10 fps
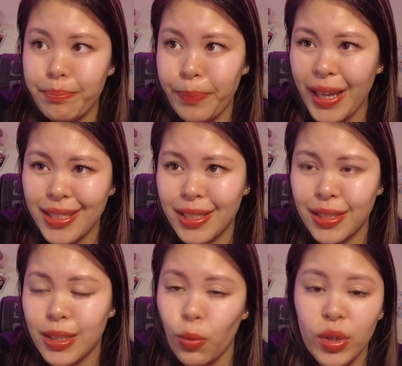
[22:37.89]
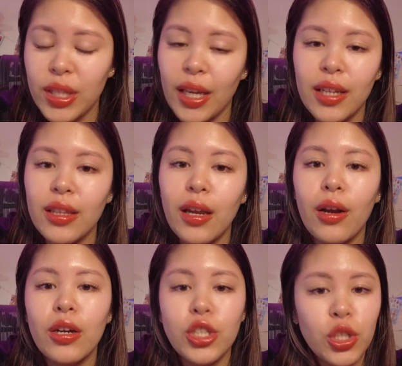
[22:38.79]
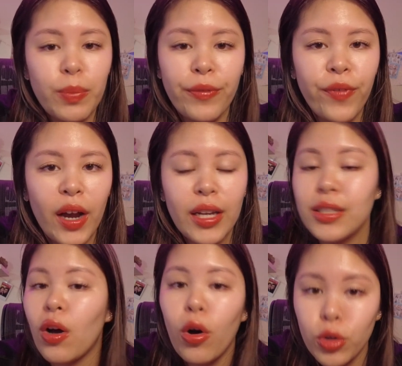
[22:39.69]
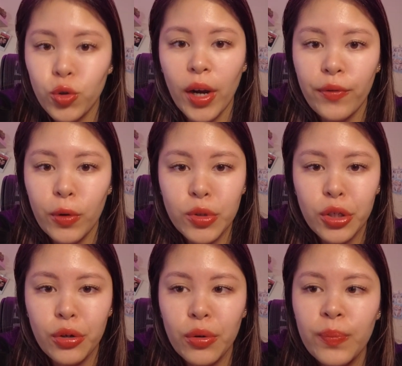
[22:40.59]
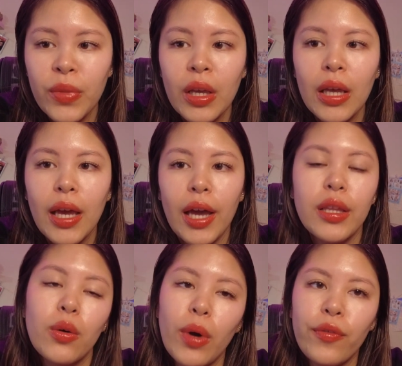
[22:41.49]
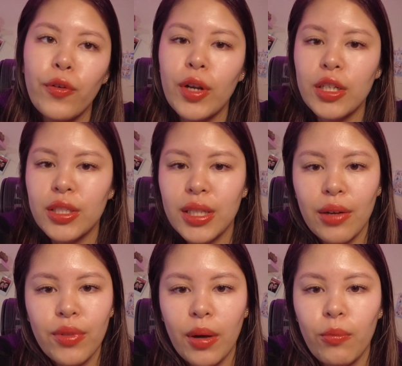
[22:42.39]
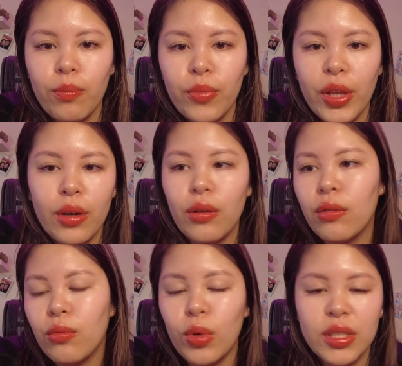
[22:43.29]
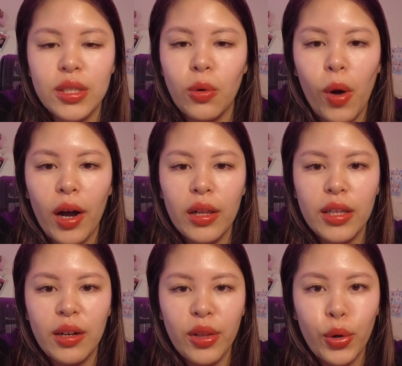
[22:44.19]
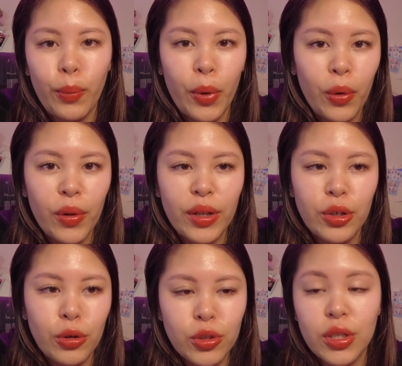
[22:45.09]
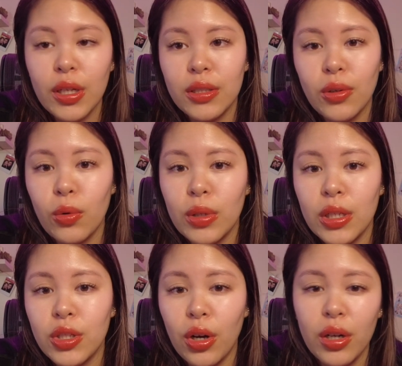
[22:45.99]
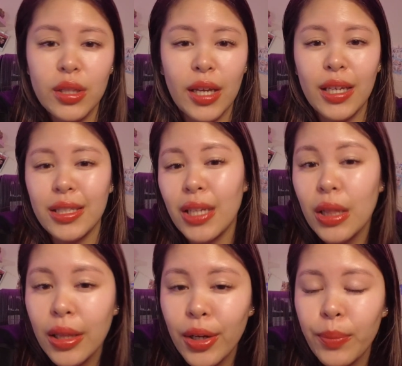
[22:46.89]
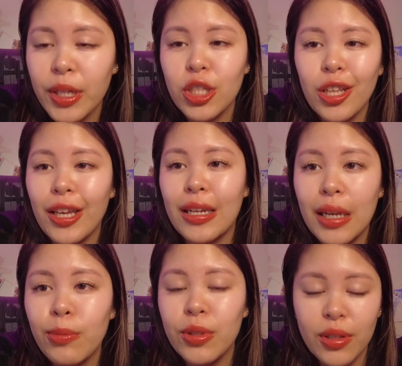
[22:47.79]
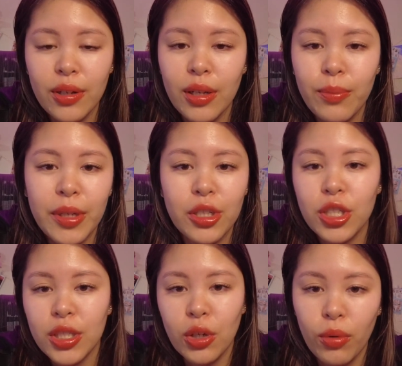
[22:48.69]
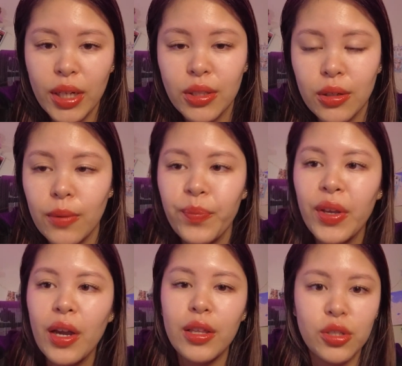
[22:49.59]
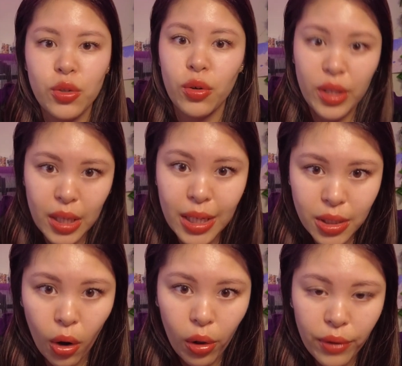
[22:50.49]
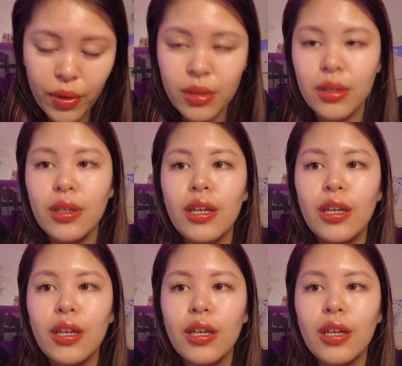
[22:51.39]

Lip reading: pests won't get in there. It should be fine. It's all dry food too. And then wet food, I just give them like once in a while in a little bowl, and usually it's only Dawn that eats a little bit. She like nibbles on it because she's a grazer, and the Sora like eats all of it.